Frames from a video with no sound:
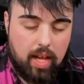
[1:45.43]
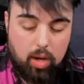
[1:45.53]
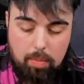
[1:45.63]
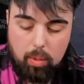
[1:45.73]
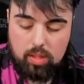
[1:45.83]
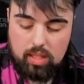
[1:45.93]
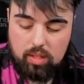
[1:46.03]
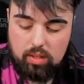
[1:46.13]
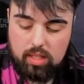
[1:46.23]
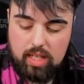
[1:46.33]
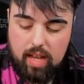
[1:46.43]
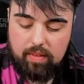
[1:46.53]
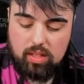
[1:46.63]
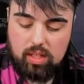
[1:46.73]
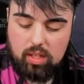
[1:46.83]
and your opponent's leader doesn't have
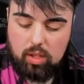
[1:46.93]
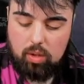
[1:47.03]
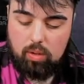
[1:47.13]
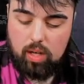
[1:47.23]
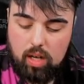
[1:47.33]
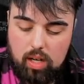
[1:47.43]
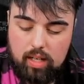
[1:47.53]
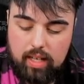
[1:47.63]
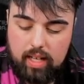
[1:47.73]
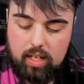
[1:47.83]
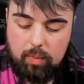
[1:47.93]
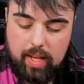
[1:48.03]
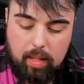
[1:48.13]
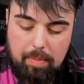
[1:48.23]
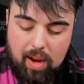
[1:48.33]
a Son Gohan hidden
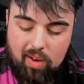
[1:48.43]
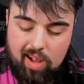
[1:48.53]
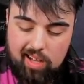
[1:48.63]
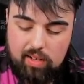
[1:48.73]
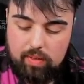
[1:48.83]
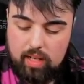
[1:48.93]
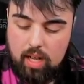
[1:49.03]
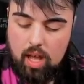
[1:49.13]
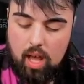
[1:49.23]
awakened power under it,